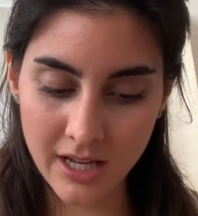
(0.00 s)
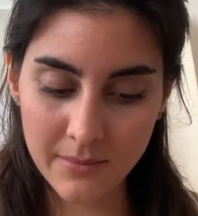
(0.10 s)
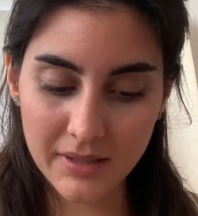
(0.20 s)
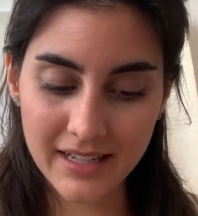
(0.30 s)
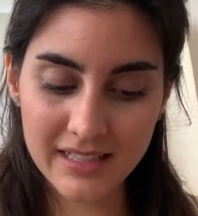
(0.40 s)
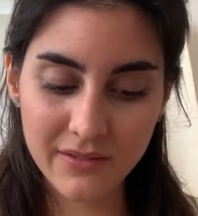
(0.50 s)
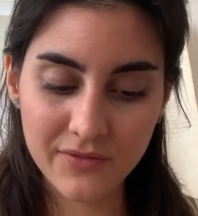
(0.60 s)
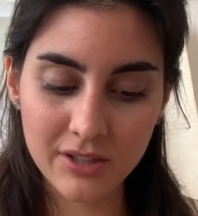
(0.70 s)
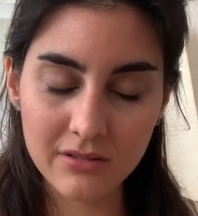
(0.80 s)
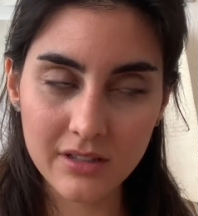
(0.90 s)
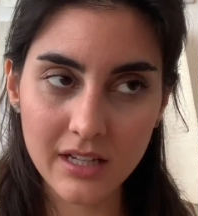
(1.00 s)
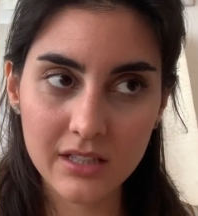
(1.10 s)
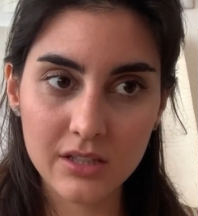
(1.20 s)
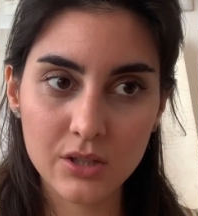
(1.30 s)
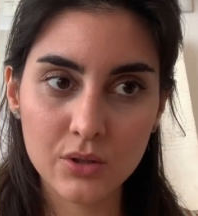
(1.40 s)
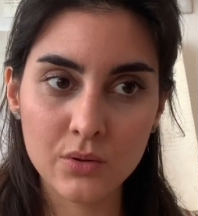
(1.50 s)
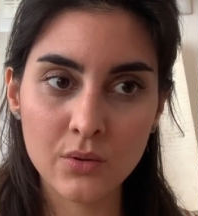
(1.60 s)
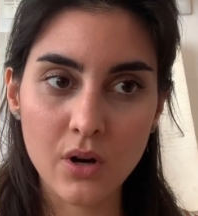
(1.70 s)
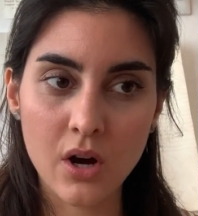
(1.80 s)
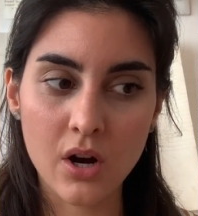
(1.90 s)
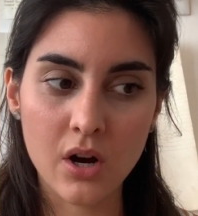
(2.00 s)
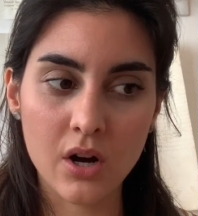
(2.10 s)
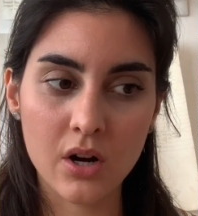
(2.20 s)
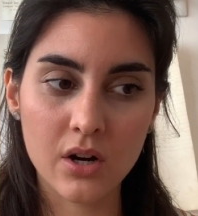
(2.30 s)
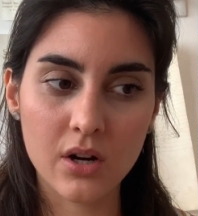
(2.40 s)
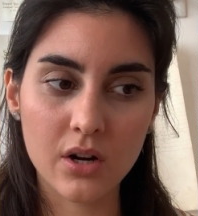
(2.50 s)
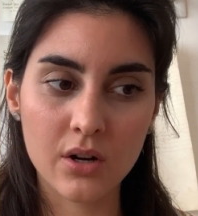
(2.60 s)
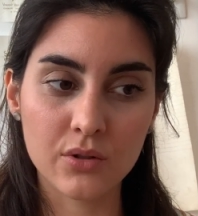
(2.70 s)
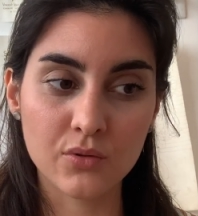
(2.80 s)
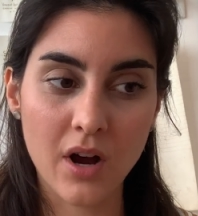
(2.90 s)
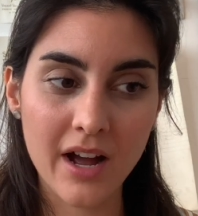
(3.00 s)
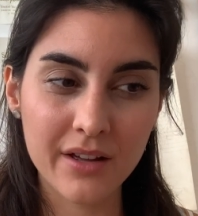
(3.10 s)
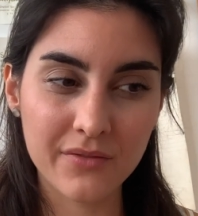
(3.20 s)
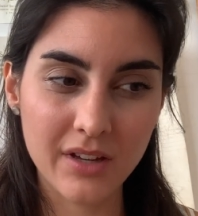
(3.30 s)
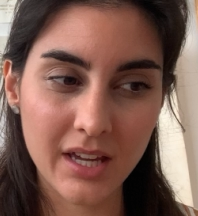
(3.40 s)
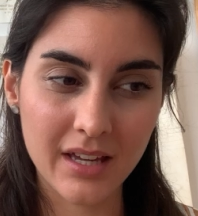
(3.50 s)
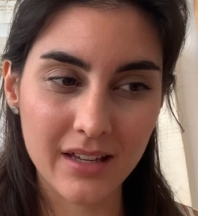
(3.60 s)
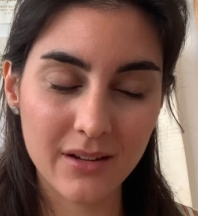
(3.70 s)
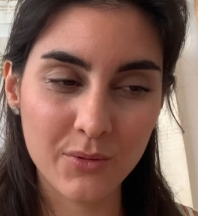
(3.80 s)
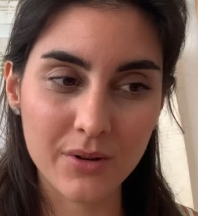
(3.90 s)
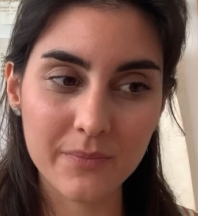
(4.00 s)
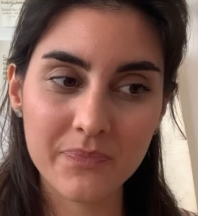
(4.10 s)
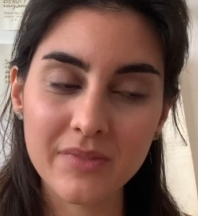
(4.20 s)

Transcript: because I feel like you are arriving, or